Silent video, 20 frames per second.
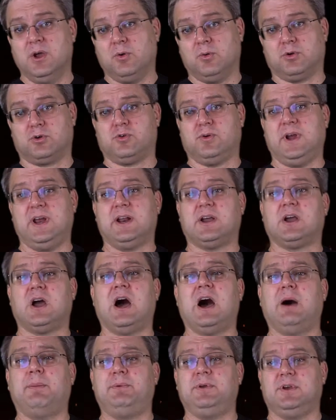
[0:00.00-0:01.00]
We'll create a
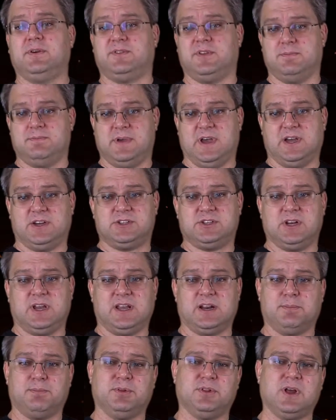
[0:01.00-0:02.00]
copy of the mesh
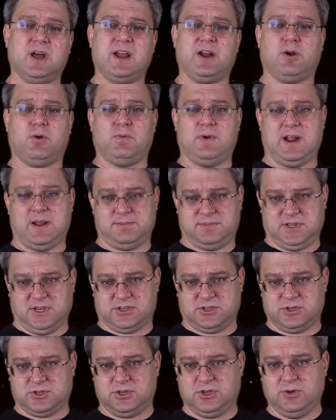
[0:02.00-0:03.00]
and apply our ramp
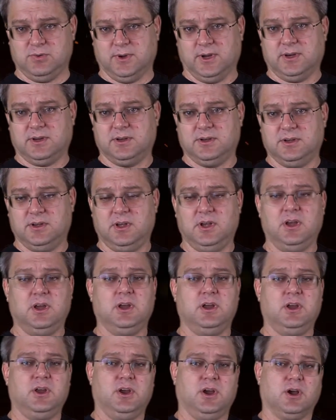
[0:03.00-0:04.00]
texture to it.
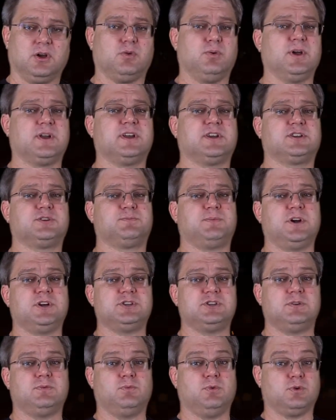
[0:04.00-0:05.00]
A quick
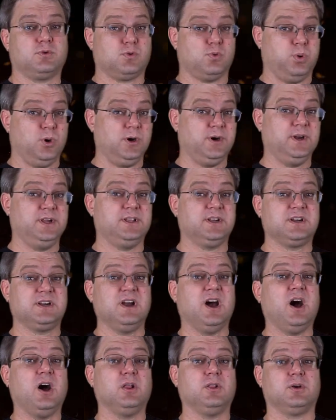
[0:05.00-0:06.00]
expression will query the
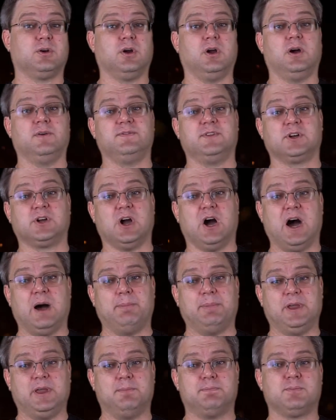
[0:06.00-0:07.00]
color of the
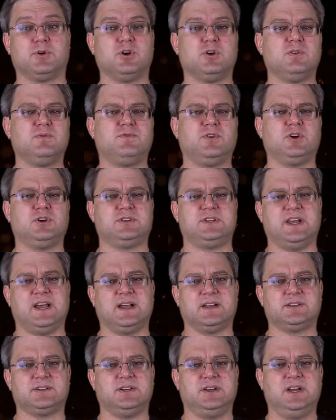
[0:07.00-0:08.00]
copy per
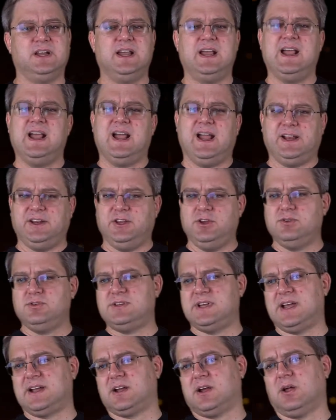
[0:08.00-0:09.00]
vertex and use
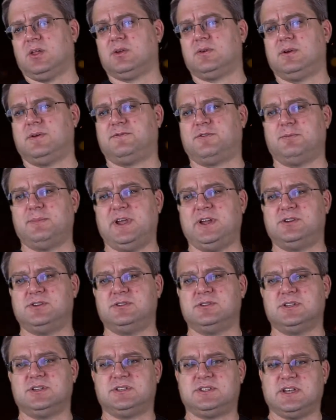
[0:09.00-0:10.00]
that color
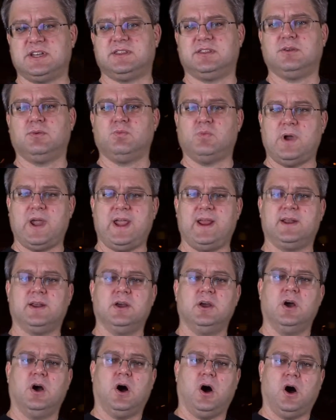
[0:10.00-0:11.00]
information to set the weight
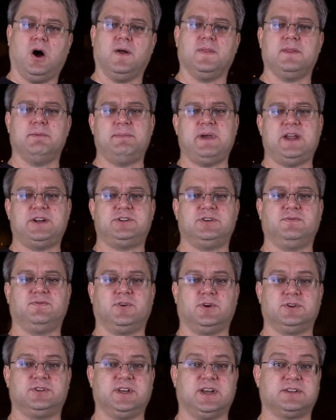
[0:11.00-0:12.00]
on the matching
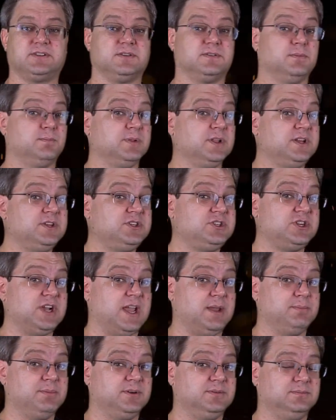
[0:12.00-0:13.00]
vertex of the blend
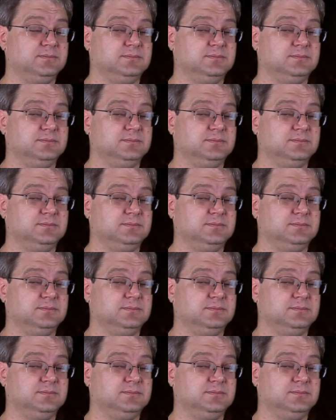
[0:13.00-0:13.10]
shape.